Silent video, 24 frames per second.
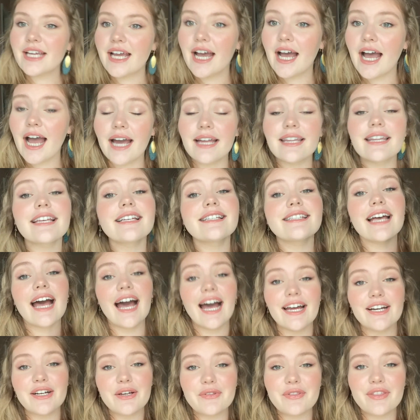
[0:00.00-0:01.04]
At least I
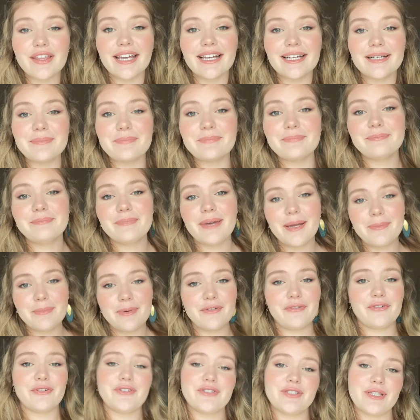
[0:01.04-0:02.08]
don't think. Maybe
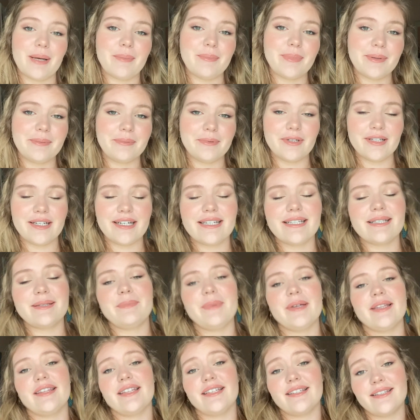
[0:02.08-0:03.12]
for some people it is,
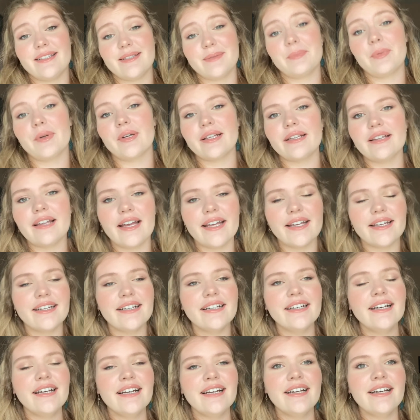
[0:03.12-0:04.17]
but this is pretty light
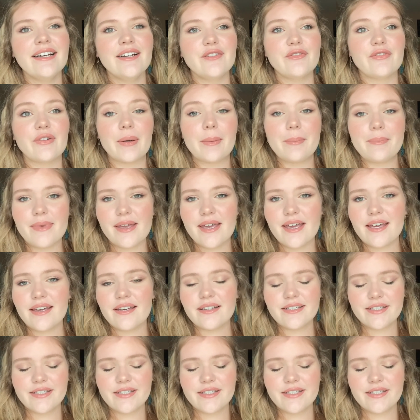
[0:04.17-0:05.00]
for me.